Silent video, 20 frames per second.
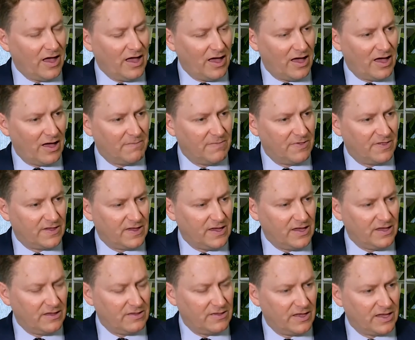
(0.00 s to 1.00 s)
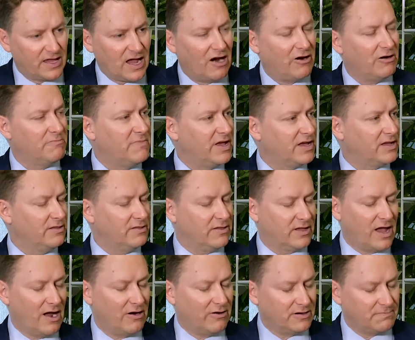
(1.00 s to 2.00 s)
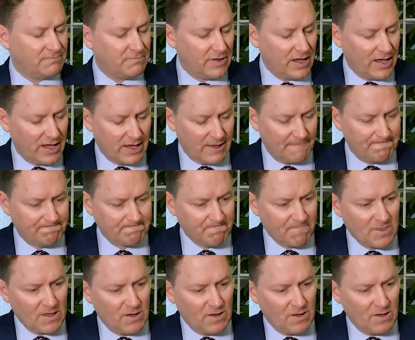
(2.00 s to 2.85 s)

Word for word: um, the, the current, the current um,